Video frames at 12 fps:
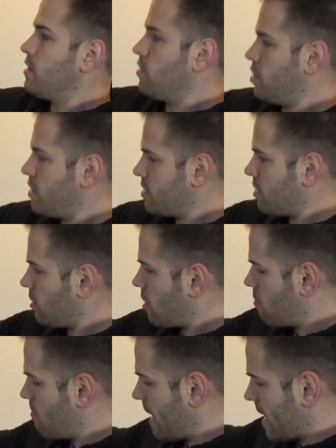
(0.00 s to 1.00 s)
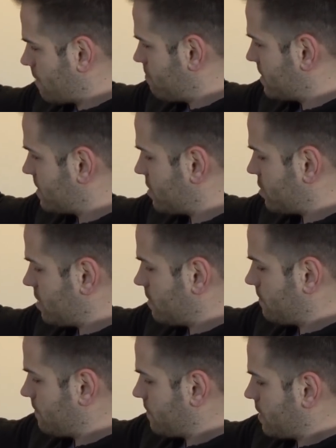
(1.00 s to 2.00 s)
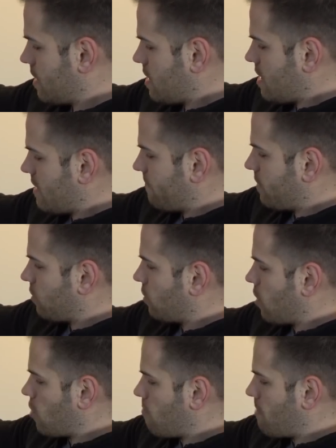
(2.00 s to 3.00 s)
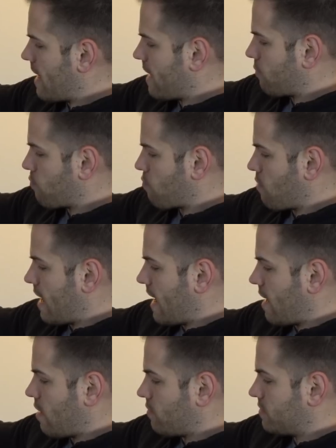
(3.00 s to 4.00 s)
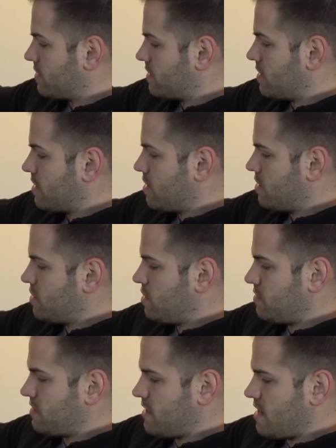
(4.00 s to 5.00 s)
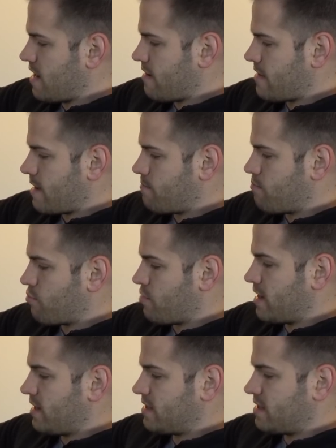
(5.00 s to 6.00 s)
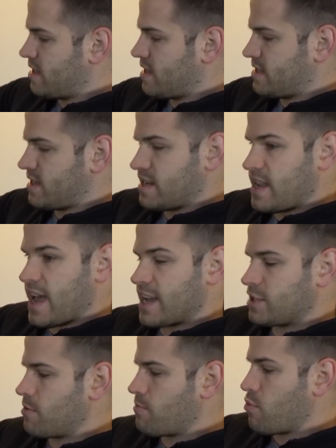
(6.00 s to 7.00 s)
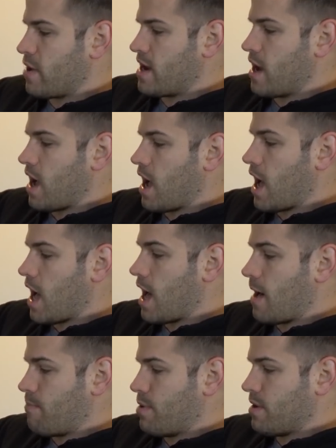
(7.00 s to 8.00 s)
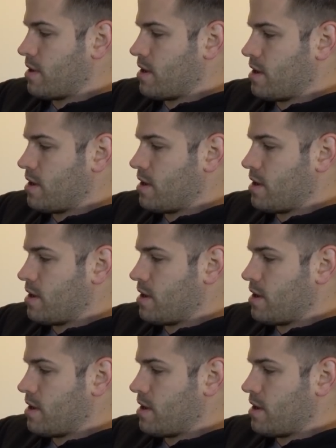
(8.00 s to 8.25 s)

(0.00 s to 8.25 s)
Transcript: look at the low back position. If the low back rounds, do you see how that brings this attachment point up?